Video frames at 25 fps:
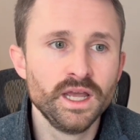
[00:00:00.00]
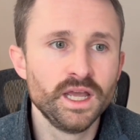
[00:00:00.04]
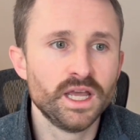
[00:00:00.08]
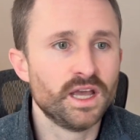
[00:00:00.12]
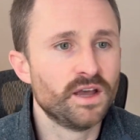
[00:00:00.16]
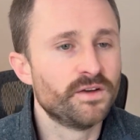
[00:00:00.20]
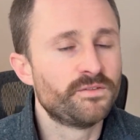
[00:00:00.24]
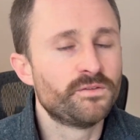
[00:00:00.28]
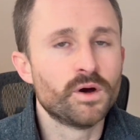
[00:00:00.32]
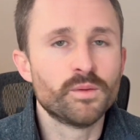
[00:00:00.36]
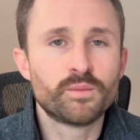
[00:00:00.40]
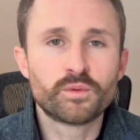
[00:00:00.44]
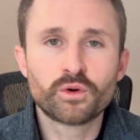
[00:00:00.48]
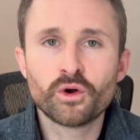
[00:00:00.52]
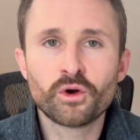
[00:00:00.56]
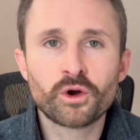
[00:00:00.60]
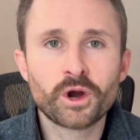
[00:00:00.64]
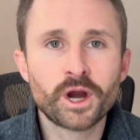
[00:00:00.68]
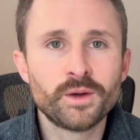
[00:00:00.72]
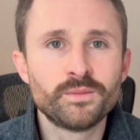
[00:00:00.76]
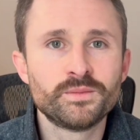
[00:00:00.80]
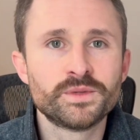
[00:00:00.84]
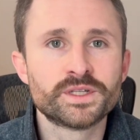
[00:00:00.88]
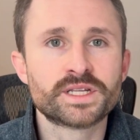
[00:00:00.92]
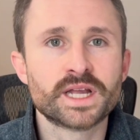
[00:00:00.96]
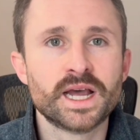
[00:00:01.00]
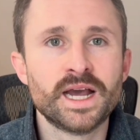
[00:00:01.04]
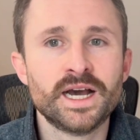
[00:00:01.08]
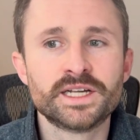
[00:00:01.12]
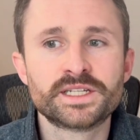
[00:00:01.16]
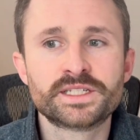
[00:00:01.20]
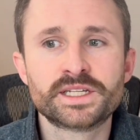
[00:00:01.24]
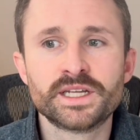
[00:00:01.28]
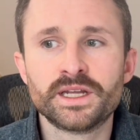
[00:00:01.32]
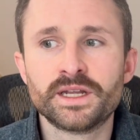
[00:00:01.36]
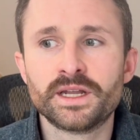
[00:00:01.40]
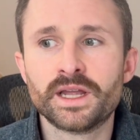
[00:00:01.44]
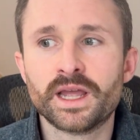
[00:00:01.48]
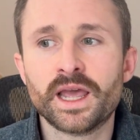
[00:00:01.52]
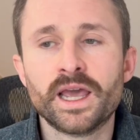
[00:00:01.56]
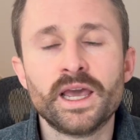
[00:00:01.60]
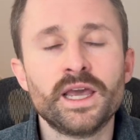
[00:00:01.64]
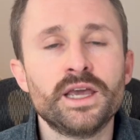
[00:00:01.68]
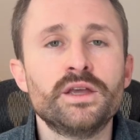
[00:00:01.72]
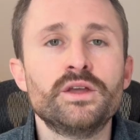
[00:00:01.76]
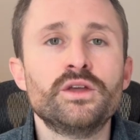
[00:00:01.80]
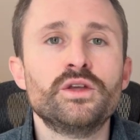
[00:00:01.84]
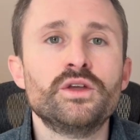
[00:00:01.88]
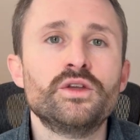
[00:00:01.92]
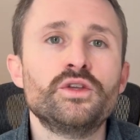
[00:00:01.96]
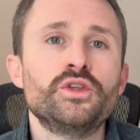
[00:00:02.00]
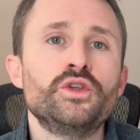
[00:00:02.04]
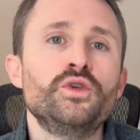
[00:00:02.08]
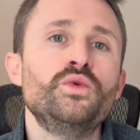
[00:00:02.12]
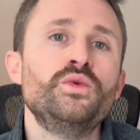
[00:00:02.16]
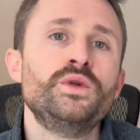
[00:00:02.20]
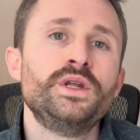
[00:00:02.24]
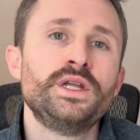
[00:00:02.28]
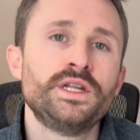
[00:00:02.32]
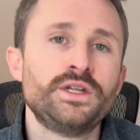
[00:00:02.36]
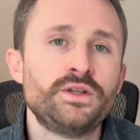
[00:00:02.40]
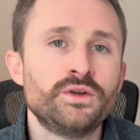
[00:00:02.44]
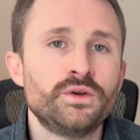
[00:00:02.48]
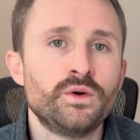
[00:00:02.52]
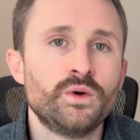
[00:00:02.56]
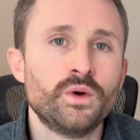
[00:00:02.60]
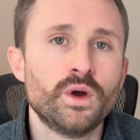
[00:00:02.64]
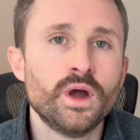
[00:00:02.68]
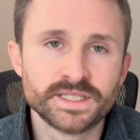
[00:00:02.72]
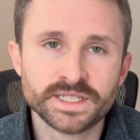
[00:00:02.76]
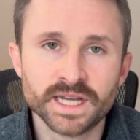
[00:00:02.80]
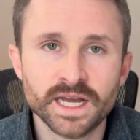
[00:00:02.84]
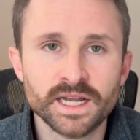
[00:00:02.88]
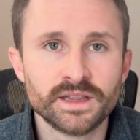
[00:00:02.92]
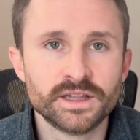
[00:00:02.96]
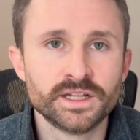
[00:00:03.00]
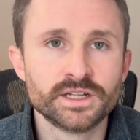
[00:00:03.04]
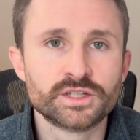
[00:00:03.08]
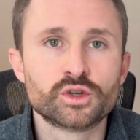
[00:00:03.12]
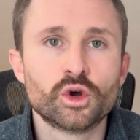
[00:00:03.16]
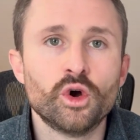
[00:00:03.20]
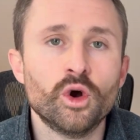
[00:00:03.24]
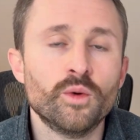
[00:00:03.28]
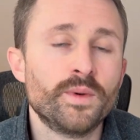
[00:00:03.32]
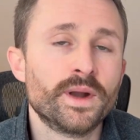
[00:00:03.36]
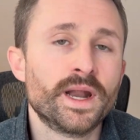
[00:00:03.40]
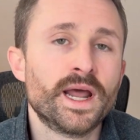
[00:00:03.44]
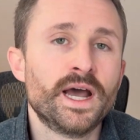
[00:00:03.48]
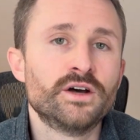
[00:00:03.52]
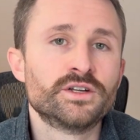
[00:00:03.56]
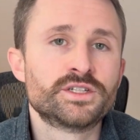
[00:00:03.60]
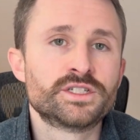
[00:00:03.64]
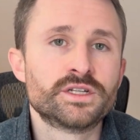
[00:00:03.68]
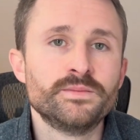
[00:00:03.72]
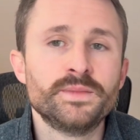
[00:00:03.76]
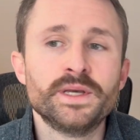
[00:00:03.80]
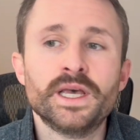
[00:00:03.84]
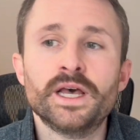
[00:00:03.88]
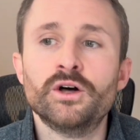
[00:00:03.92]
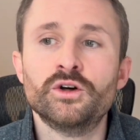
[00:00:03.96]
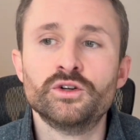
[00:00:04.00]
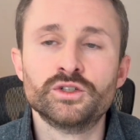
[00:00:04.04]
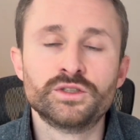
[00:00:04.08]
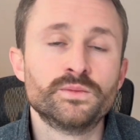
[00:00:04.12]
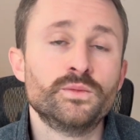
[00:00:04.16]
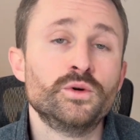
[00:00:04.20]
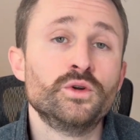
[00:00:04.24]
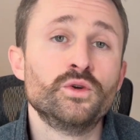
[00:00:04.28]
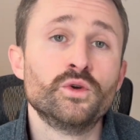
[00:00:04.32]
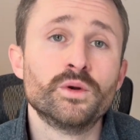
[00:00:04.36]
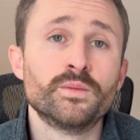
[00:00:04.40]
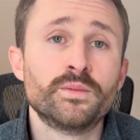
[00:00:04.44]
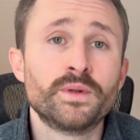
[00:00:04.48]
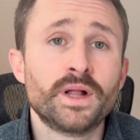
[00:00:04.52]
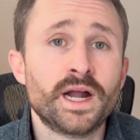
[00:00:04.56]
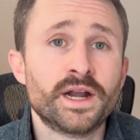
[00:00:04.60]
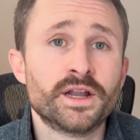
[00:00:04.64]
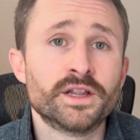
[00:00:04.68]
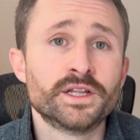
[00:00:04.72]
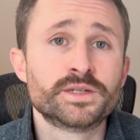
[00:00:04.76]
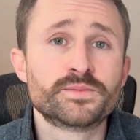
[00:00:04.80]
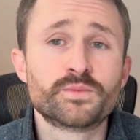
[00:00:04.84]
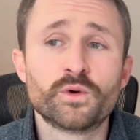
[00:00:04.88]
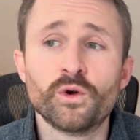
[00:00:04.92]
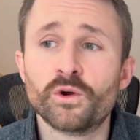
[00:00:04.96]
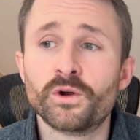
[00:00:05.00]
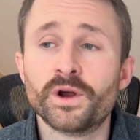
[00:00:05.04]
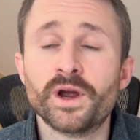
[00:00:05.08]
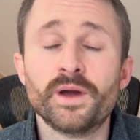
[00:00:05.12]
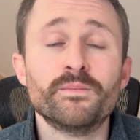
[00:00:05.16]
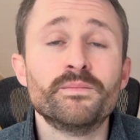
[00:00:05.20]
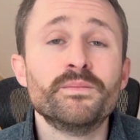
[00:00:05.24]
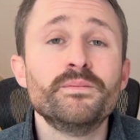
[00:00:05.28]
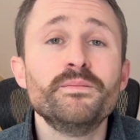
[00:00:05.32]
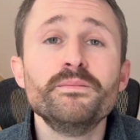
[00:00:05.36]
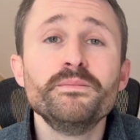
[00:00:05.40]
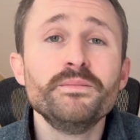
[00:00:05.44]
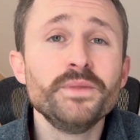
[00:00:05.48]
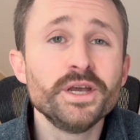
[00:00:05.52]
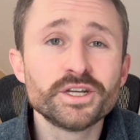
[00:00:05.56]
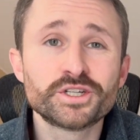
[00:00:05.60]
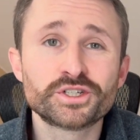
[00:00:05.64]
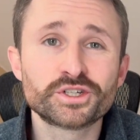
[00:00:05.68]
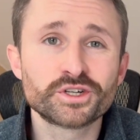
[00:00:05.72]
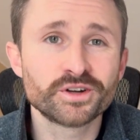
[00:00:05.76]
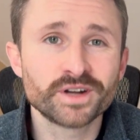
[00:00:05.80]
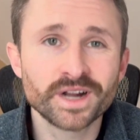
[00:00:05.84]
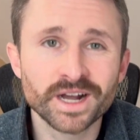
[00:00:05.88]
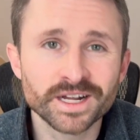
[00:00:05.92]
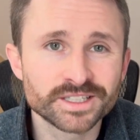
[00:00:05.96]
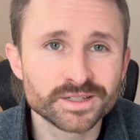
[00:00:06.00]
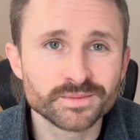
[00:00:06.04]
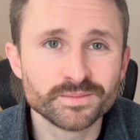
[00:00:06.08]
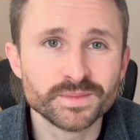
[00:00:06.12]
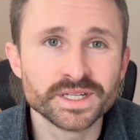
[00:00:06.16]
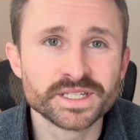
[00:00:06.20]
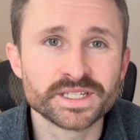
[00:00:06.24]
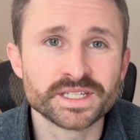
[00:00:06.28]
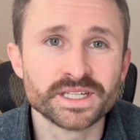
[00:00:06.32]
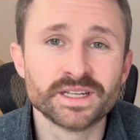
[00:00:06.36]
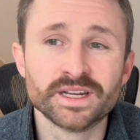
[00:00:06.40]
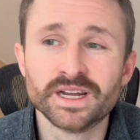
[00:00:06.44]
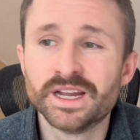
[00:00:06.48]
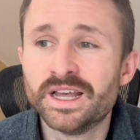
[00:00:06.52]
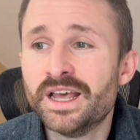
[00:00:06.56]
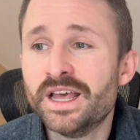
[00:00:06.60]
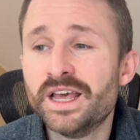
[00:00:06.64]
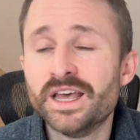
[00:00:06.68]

If a program is asking, hey, you need to attend this open house to be eligible to apply to this program, make sure not to miss it.